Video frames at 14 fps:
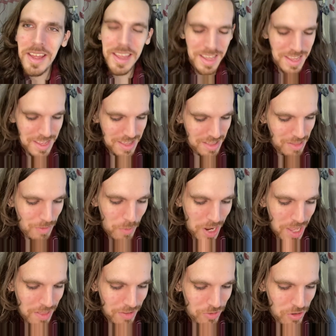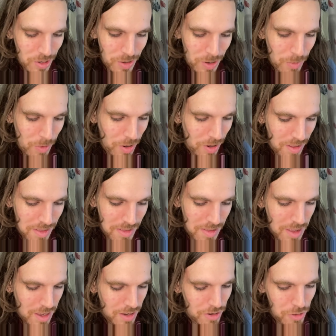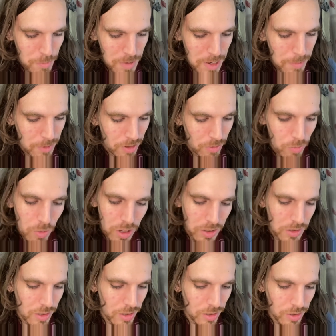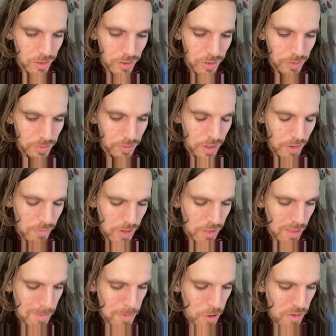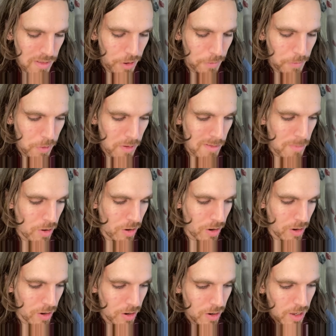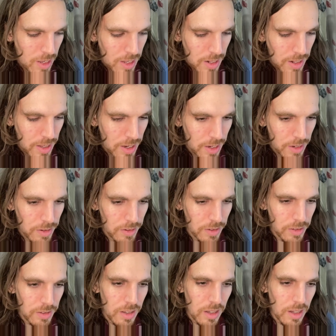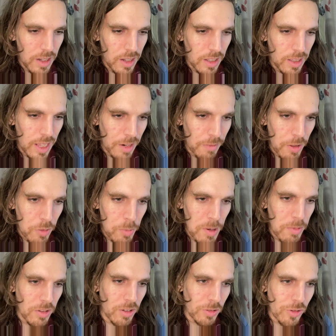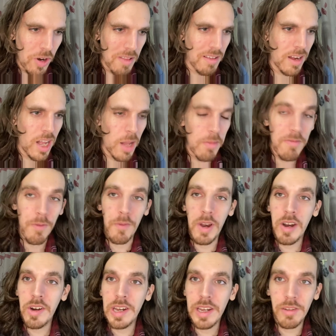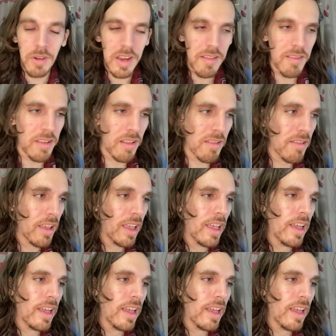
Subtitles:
The way the jury works, two people want to convict this person of first murder. A lot of other people don't trust the cops for varying reasons.